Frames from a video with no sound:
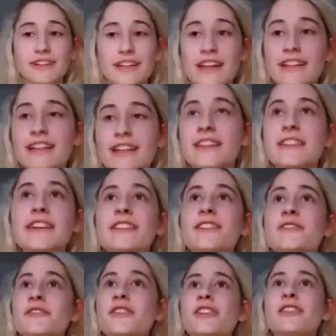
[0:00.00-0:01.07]
And I think
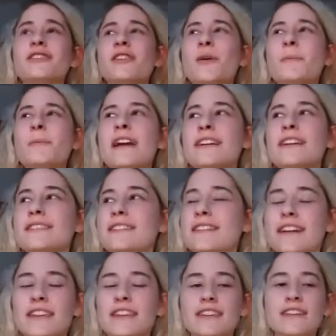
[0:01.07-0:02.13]
you're all
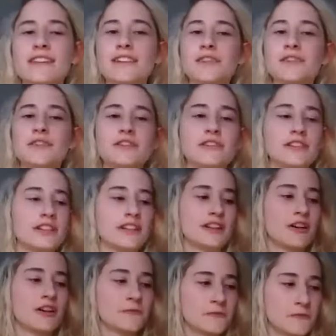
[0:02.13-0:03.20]
amazing. I think you're
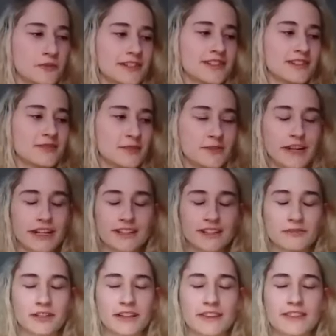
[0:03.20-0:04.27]
a force to be
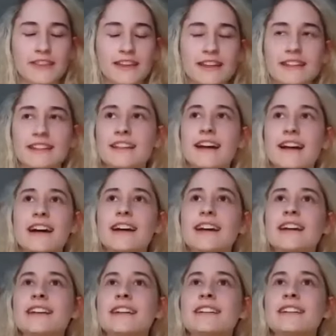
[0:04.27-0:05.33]
reckoned with. And
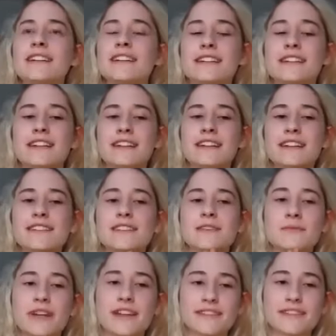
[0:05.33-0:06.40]
I, it's
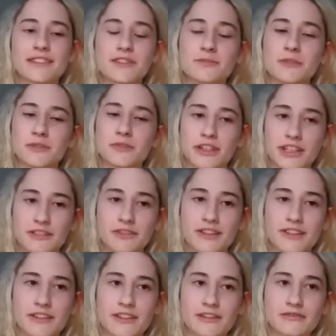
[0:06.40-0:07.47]
amazing to be working
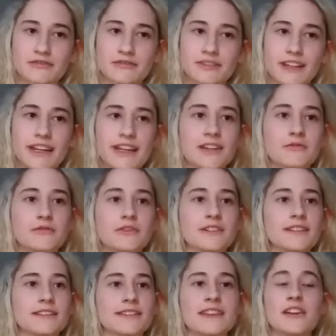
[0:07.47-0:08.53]
with you. And it
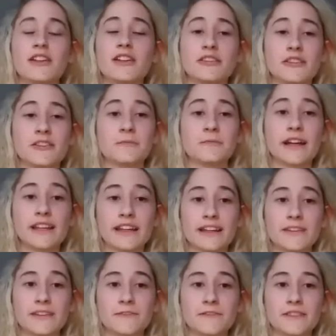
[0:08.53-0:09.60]
was the honor of my
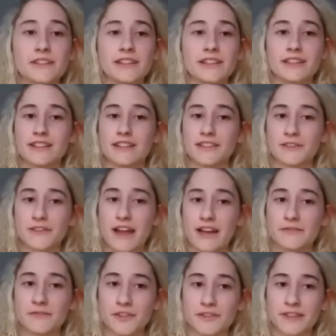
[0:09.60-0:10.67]
life to
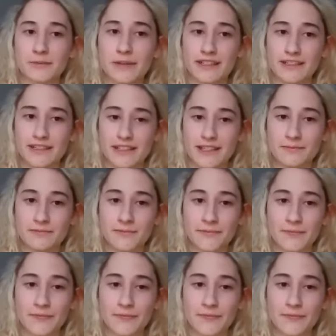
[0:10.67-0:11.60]
have you as my team.